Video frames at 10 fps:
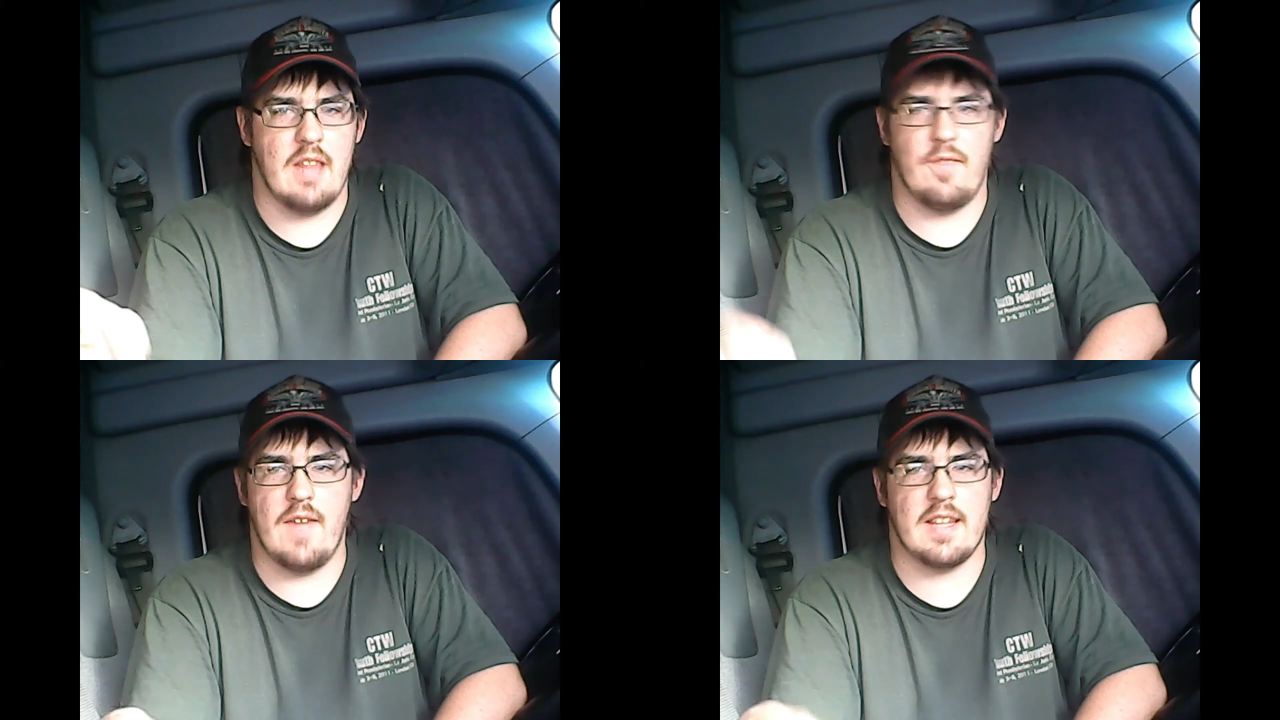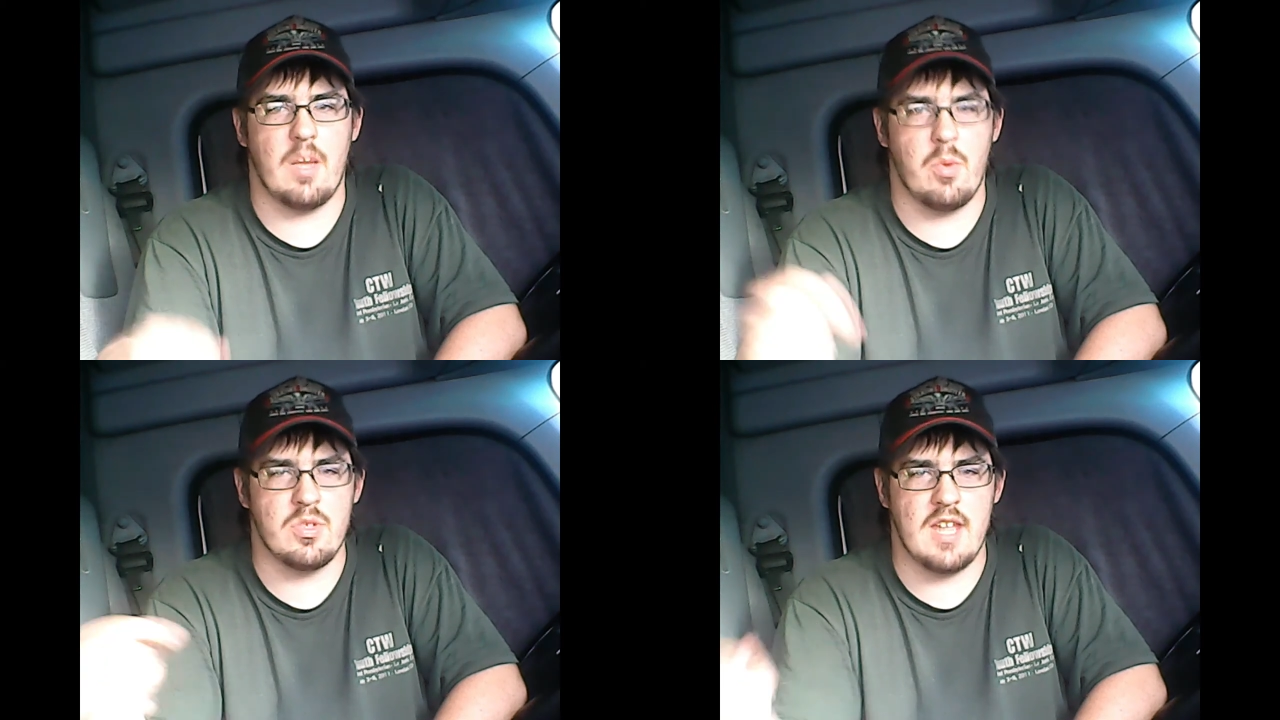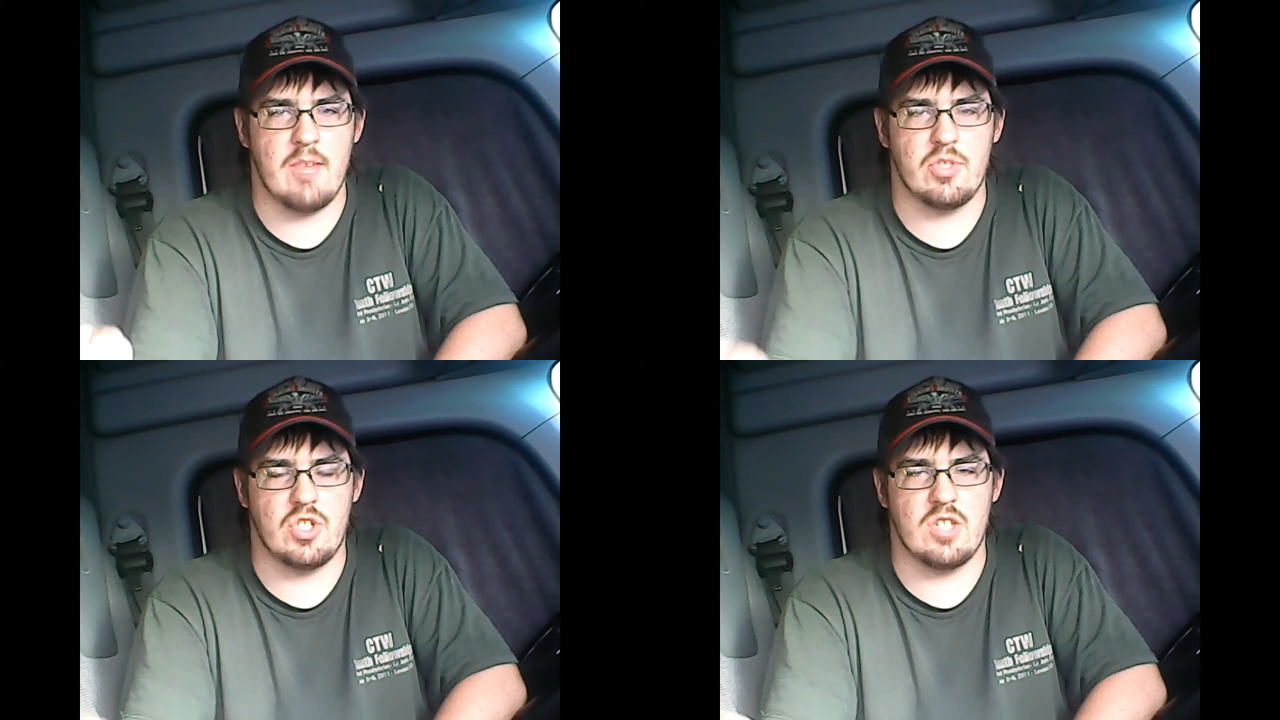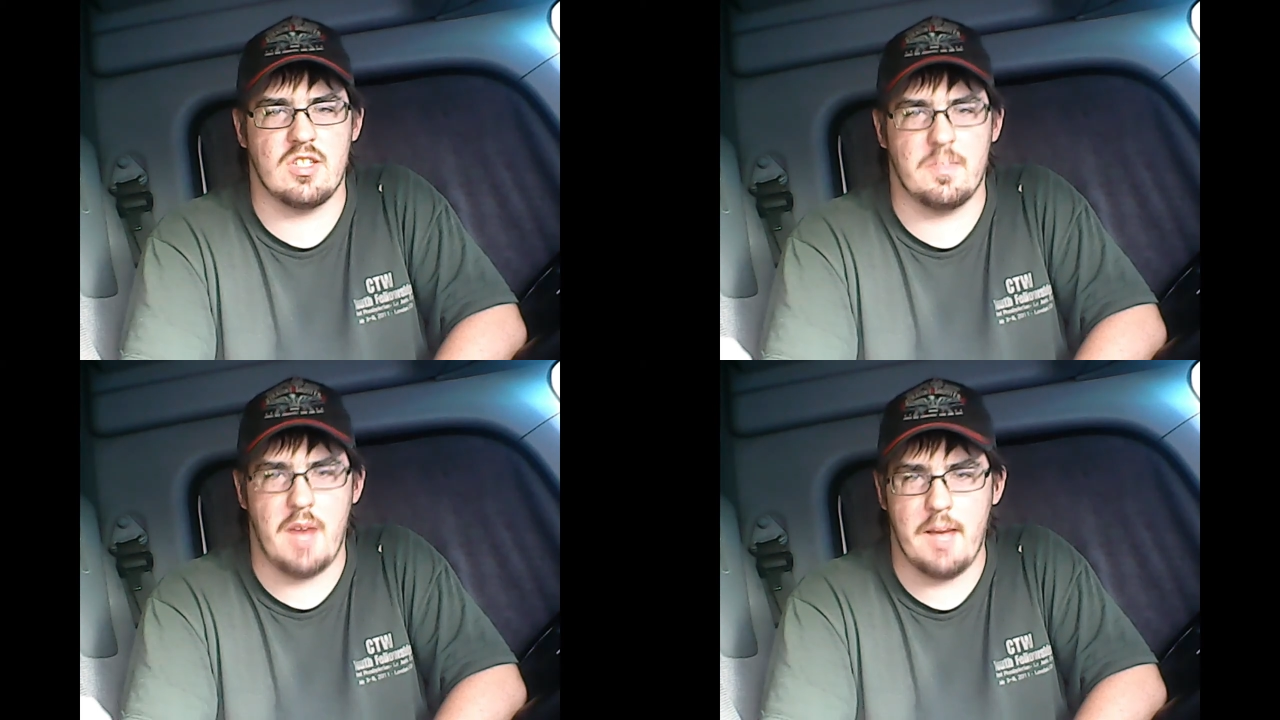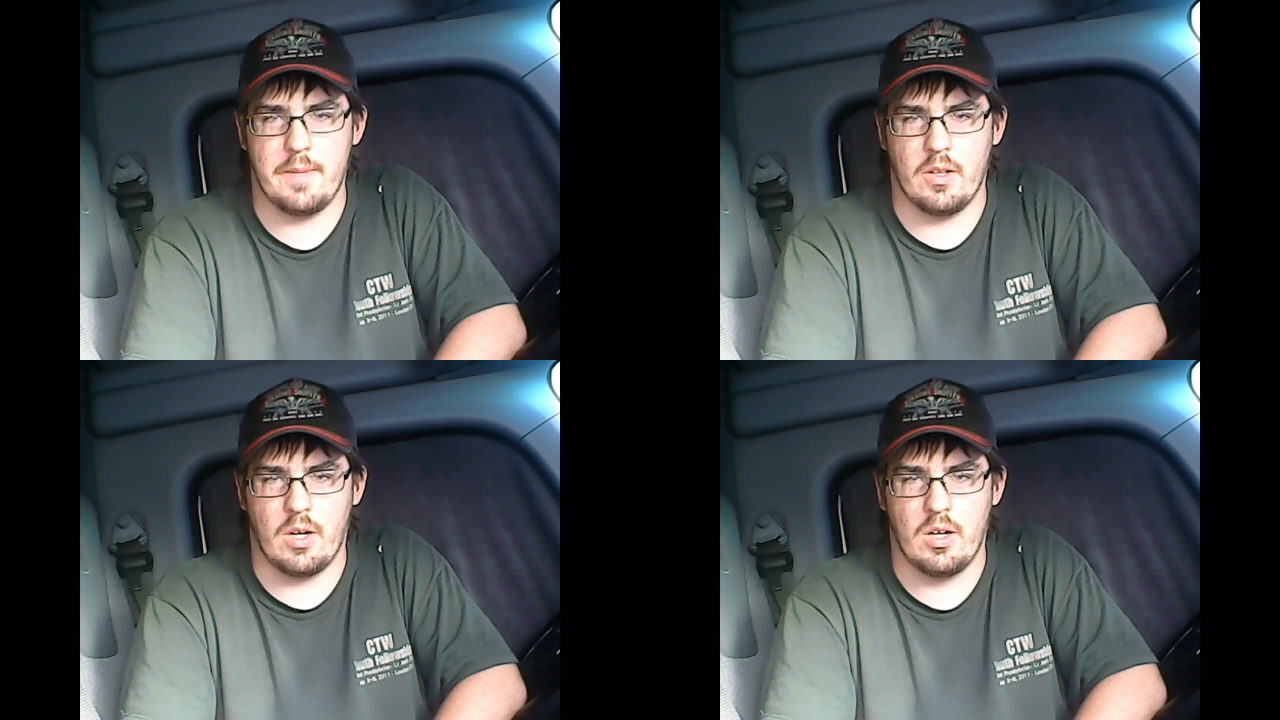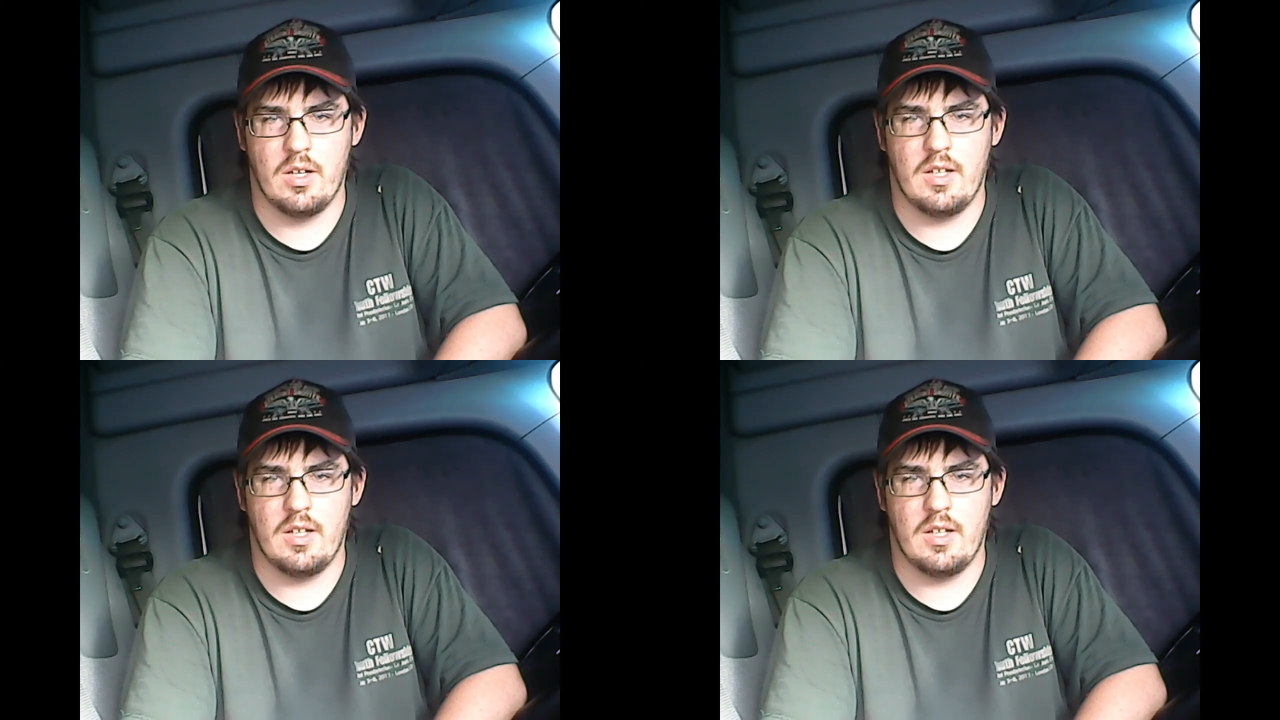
and the fact that Roseanne was just as popular,